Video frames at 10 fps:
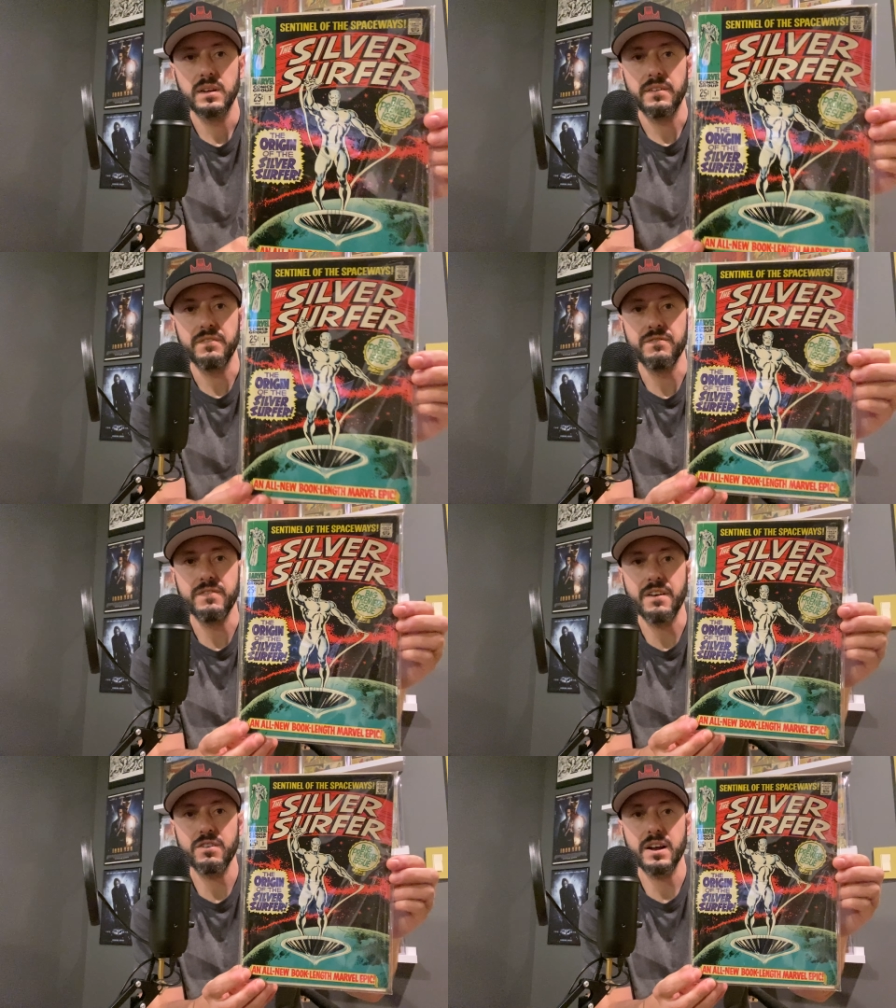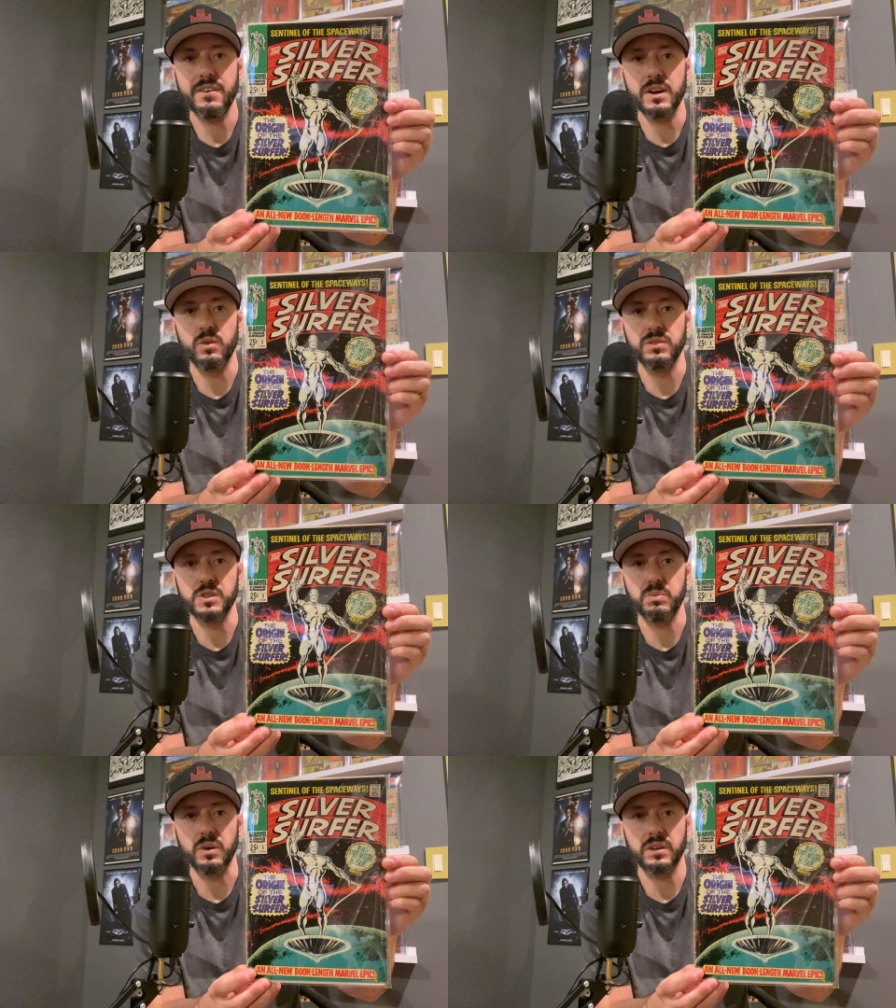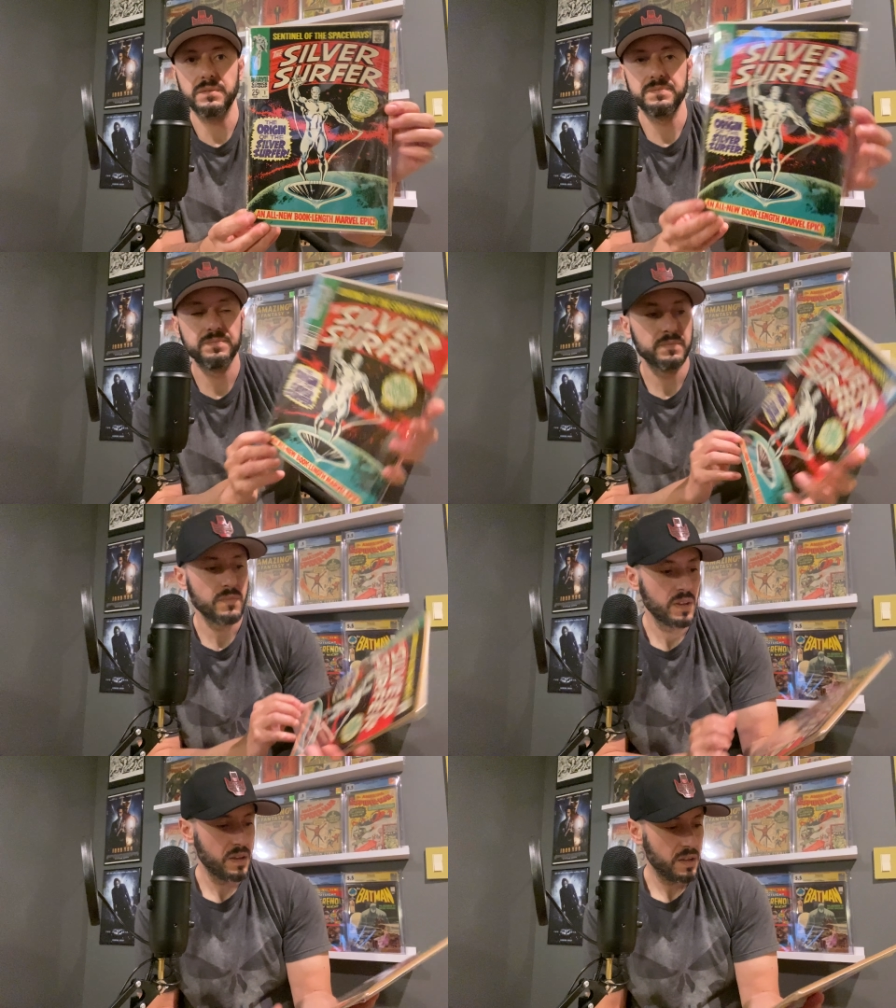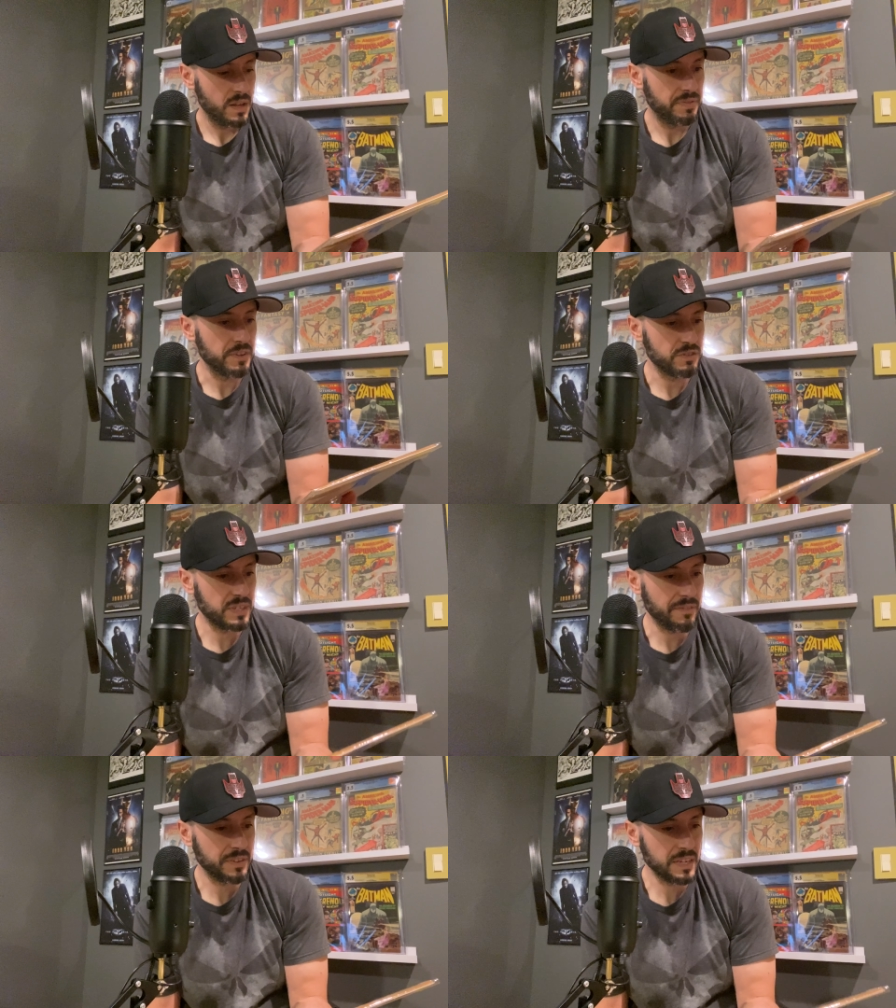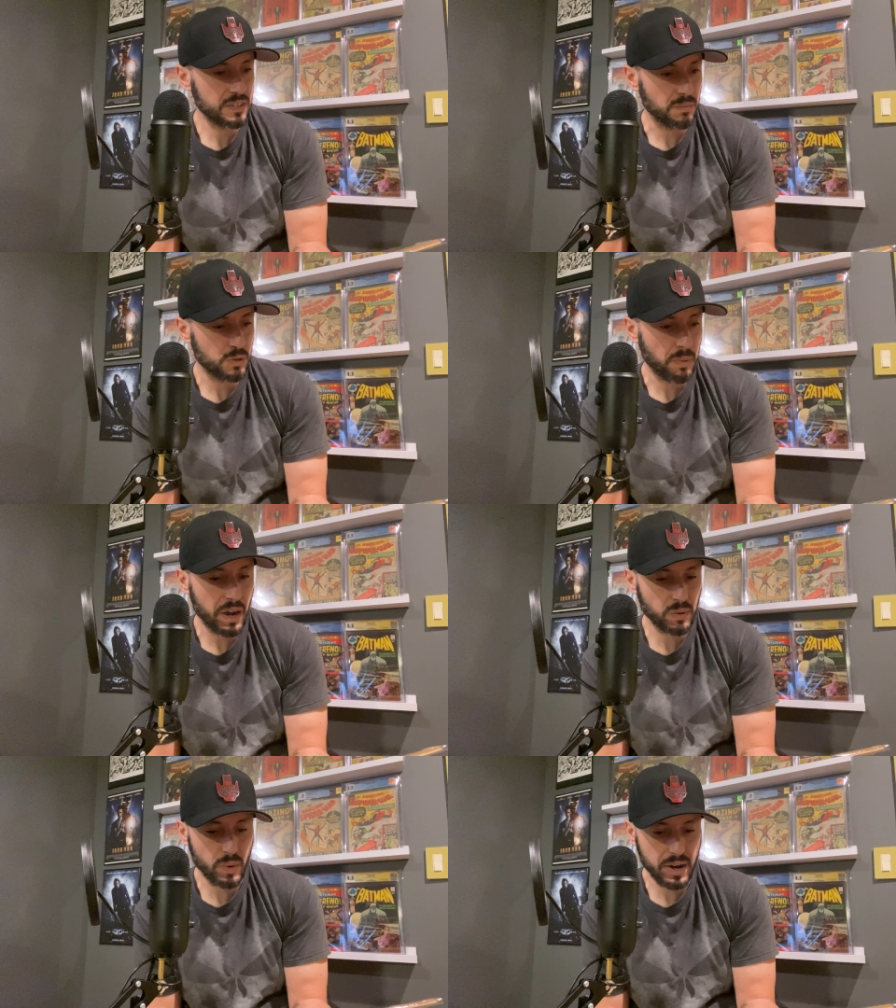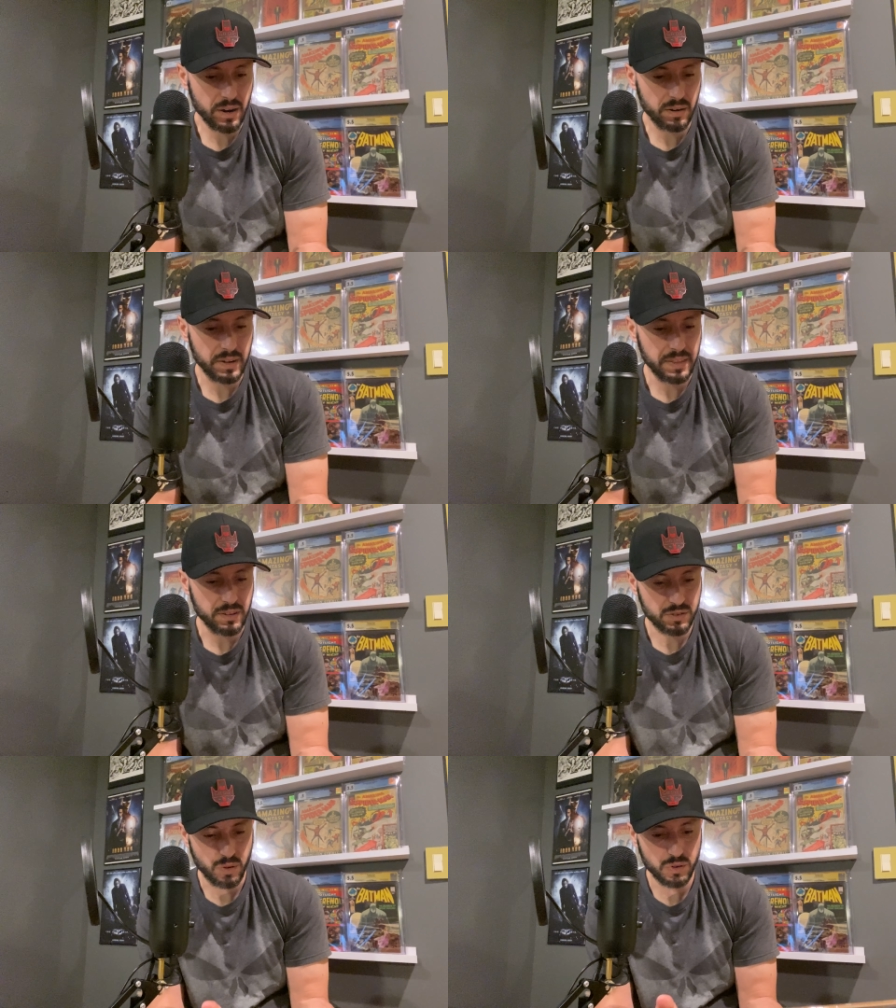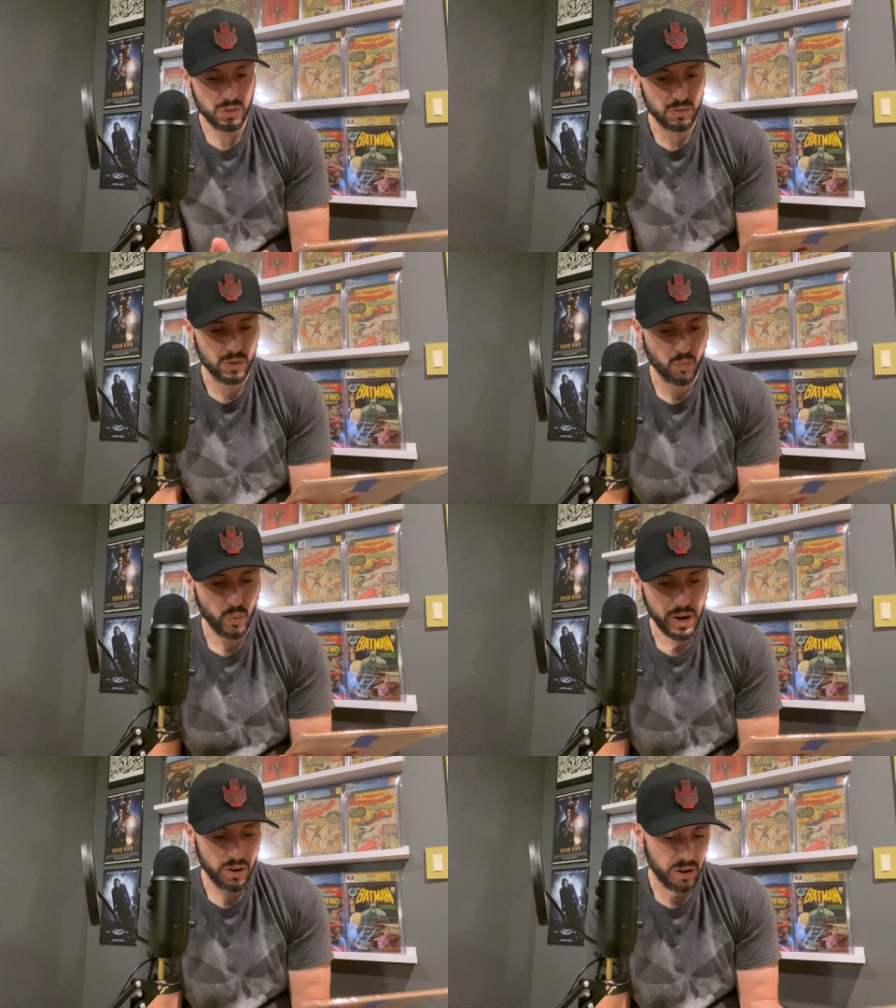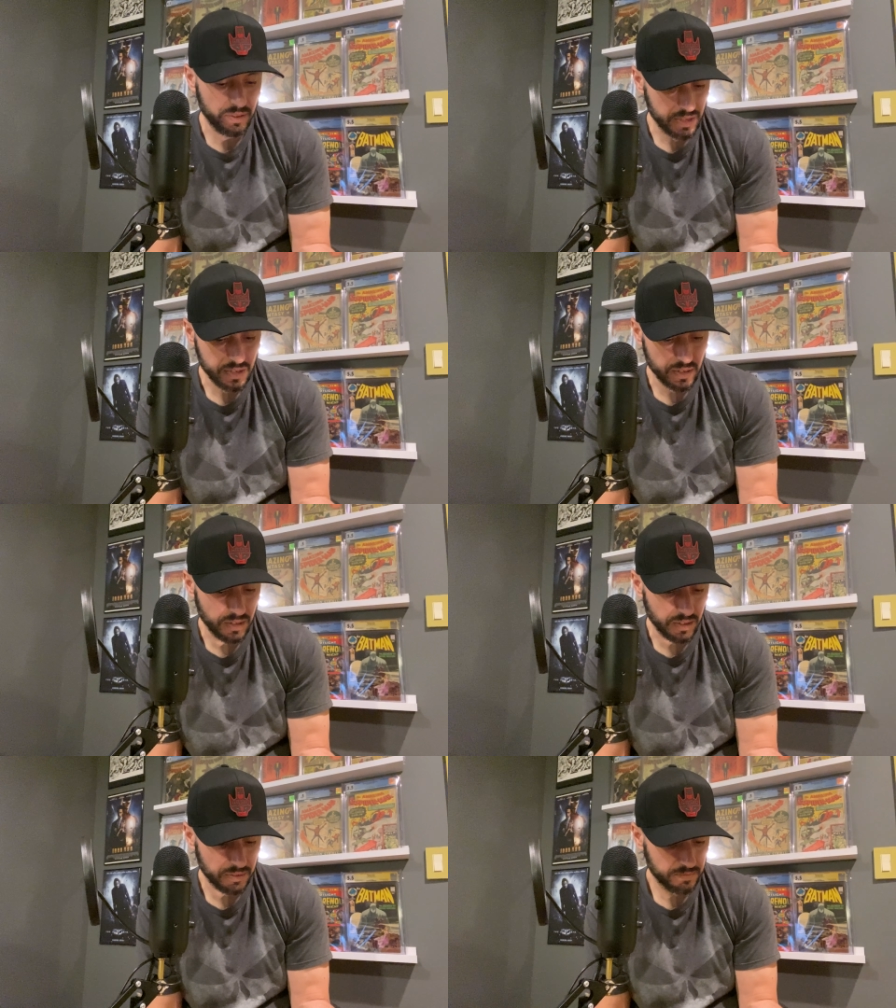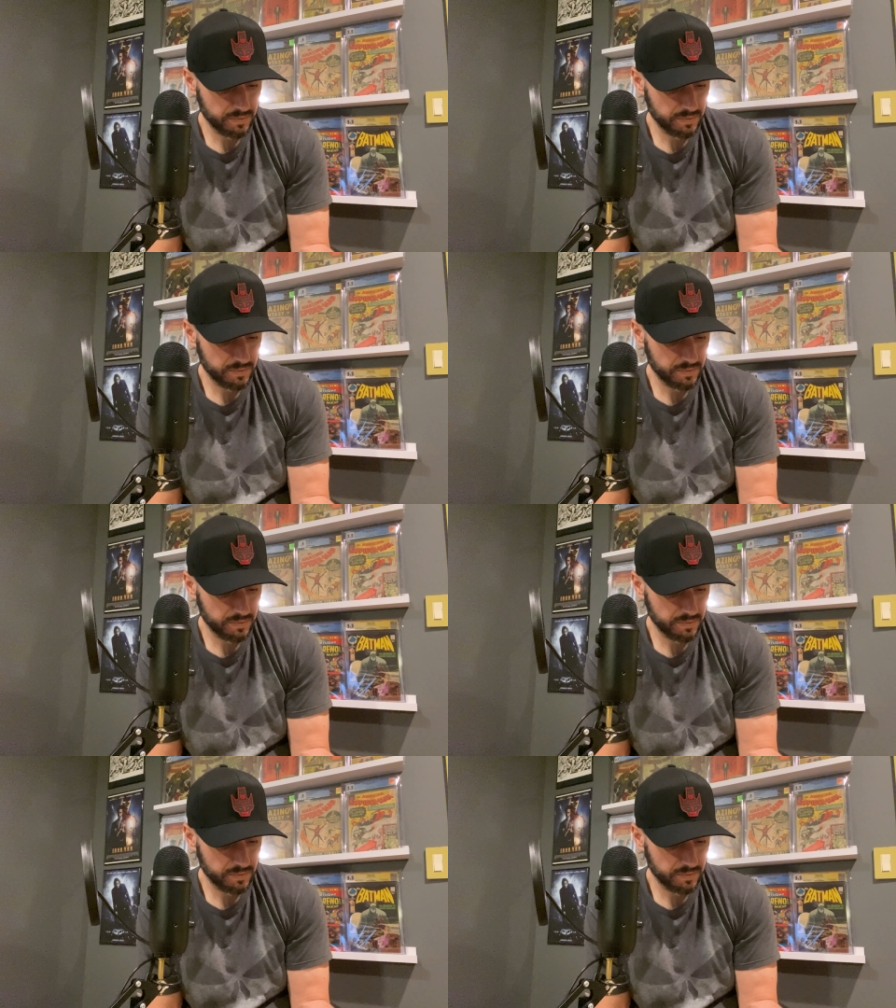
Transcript: Never have I owned this book. There's definitely some spine wear, and there's also some wear on the uh,